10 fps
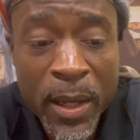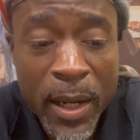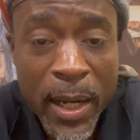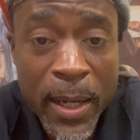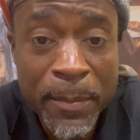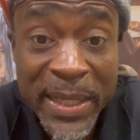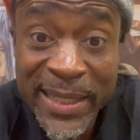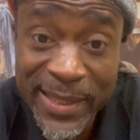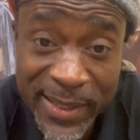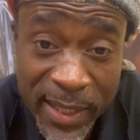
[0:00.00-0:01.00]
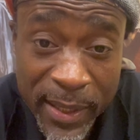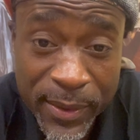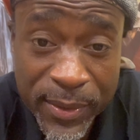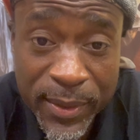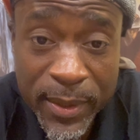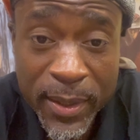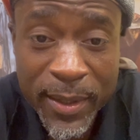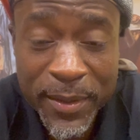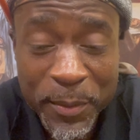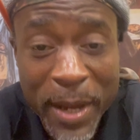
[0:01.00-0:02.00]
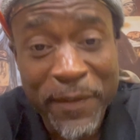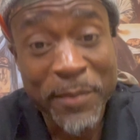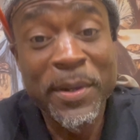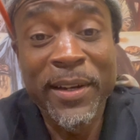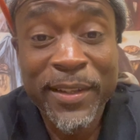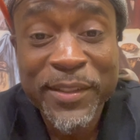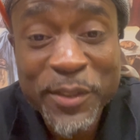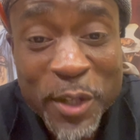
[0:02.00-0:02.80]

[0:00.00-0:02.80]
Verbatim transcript: um, in the States, or well, African Americans